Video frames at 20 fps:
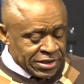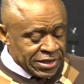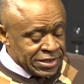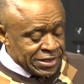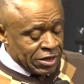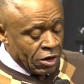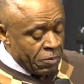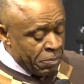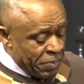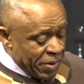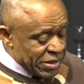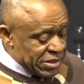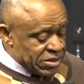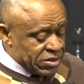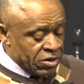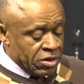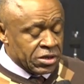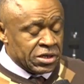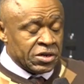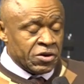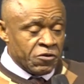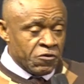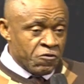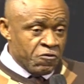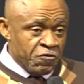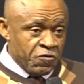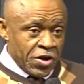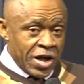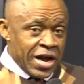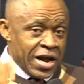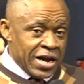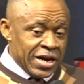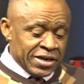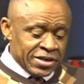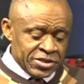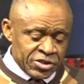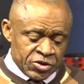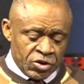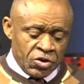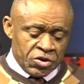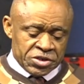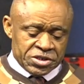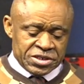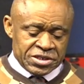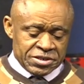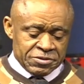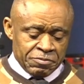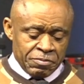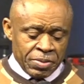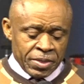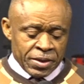his compassion fail not.